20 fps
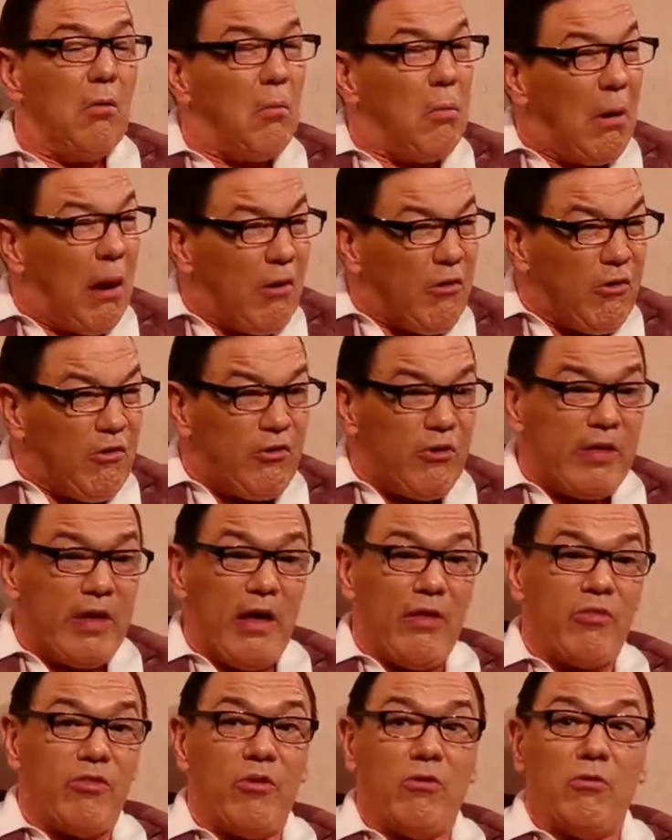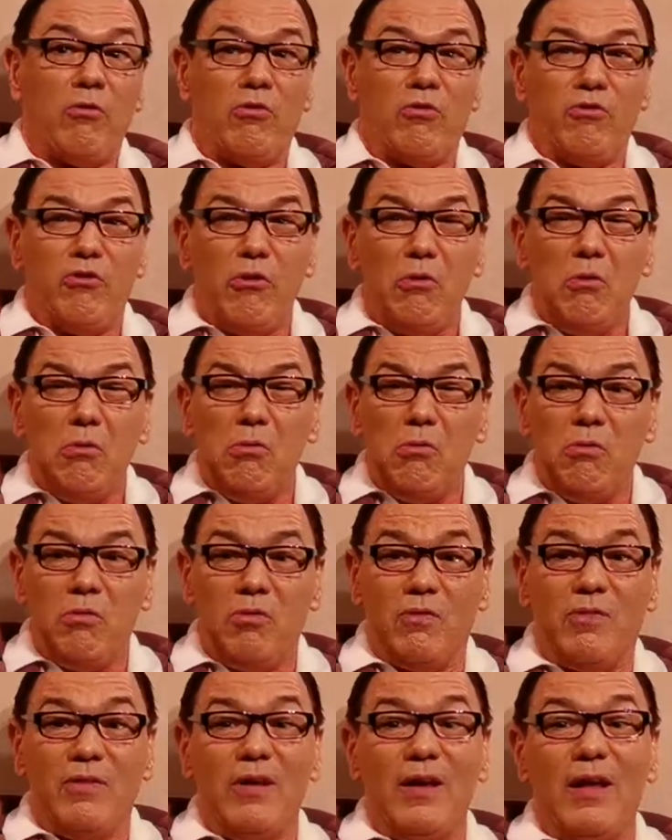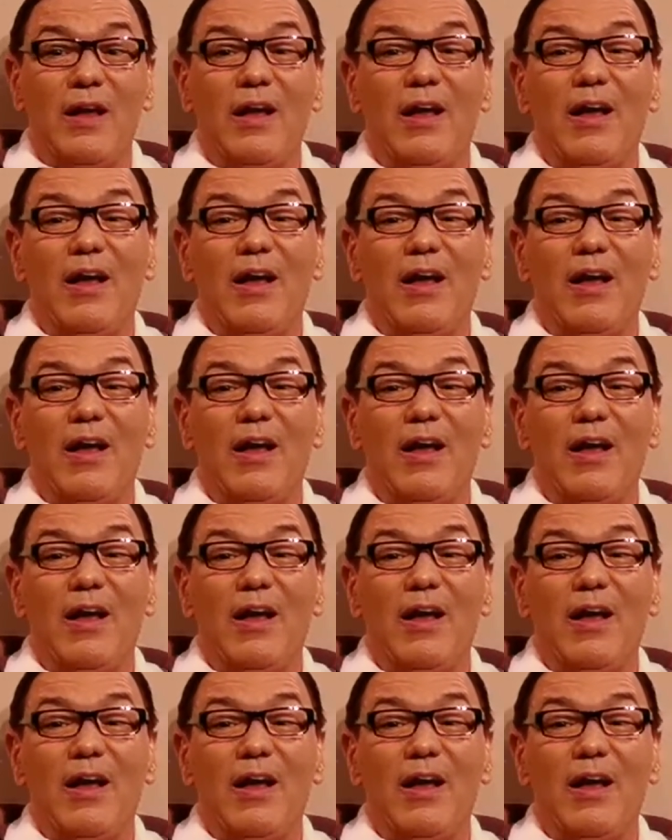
Where did you get those shoes?"